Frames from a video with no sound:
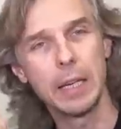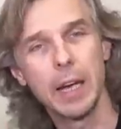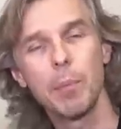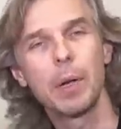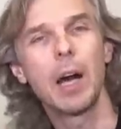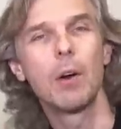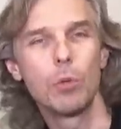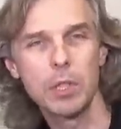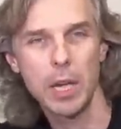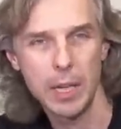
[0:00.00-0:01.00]
the camera
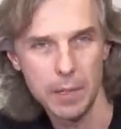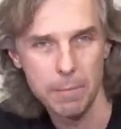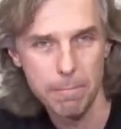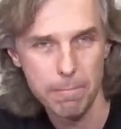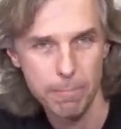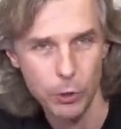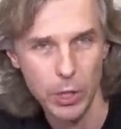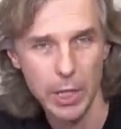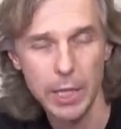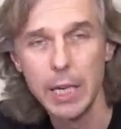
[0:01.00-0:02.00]
outside,
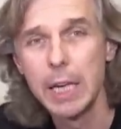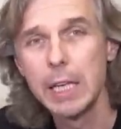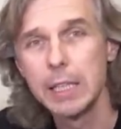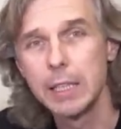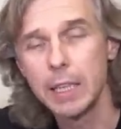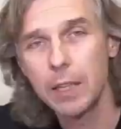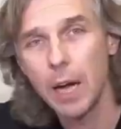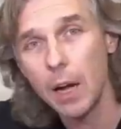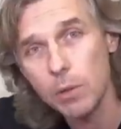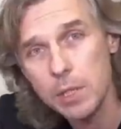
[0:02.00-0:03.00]
okay? The
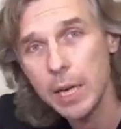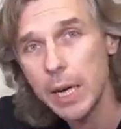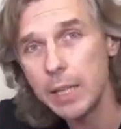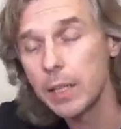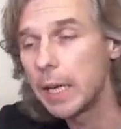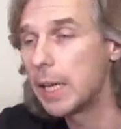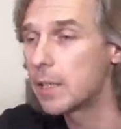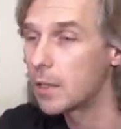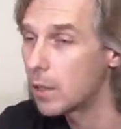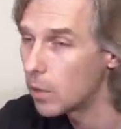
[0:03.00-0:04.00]
outside,
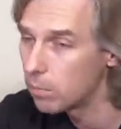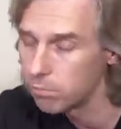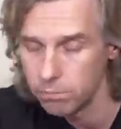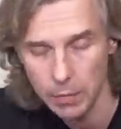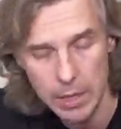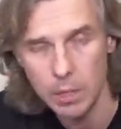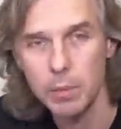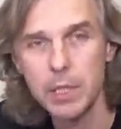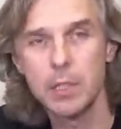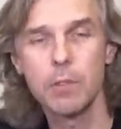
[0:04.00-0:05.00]
it's
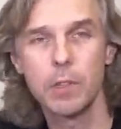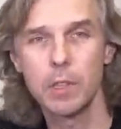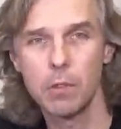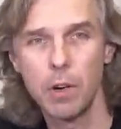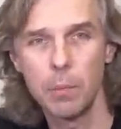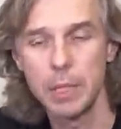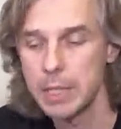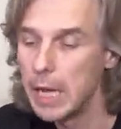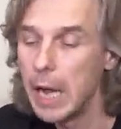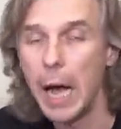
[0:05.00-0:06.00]
completely different
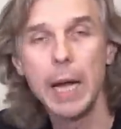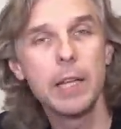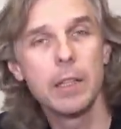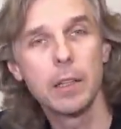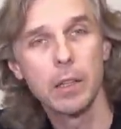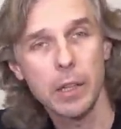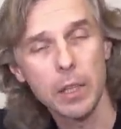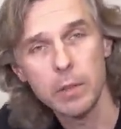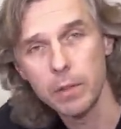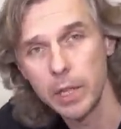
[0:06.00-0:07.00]
requirements. I need
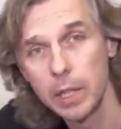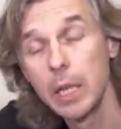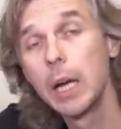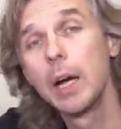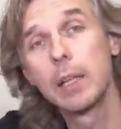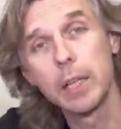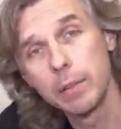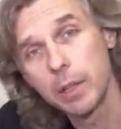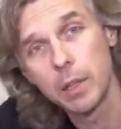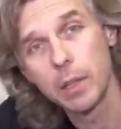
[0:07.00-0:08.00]
relatively
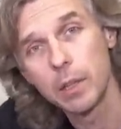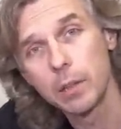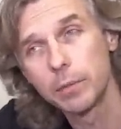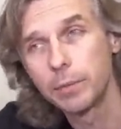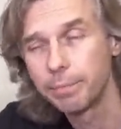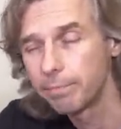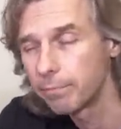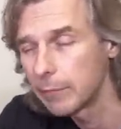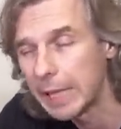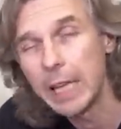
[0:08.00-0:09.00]

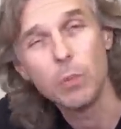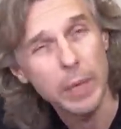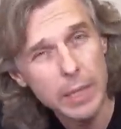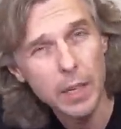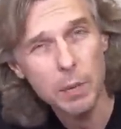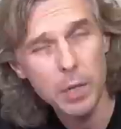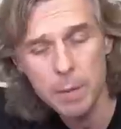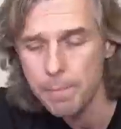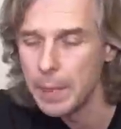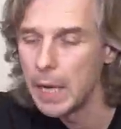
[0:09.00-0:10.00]
lightweight
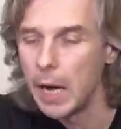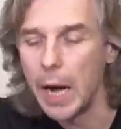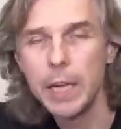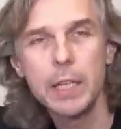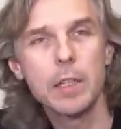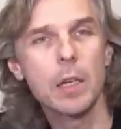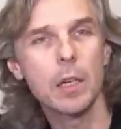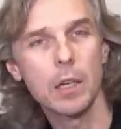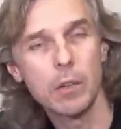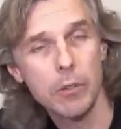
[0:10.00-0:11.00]
camera. I need
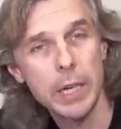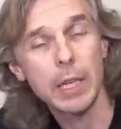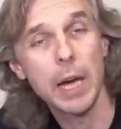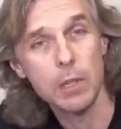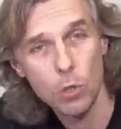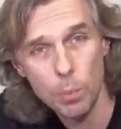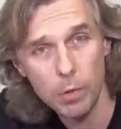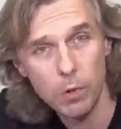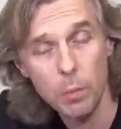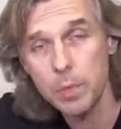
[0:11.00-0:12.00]
great ISO
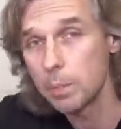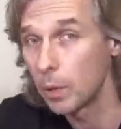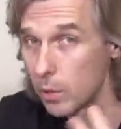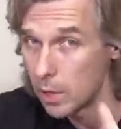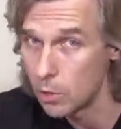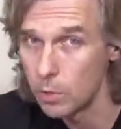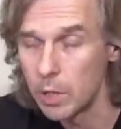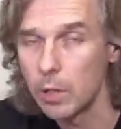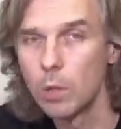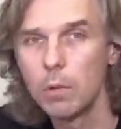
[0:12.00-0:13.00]
performance because I shoot
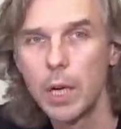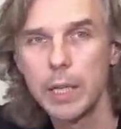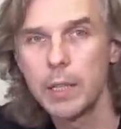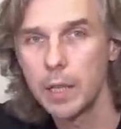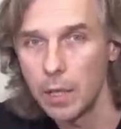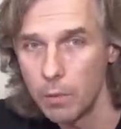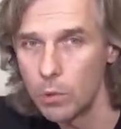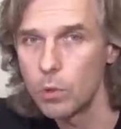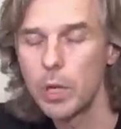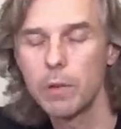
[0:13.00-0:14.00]
at low light and I
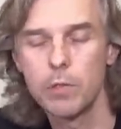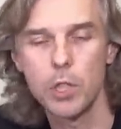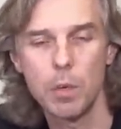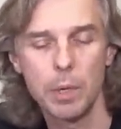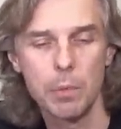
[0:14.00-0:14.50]
want to have sharp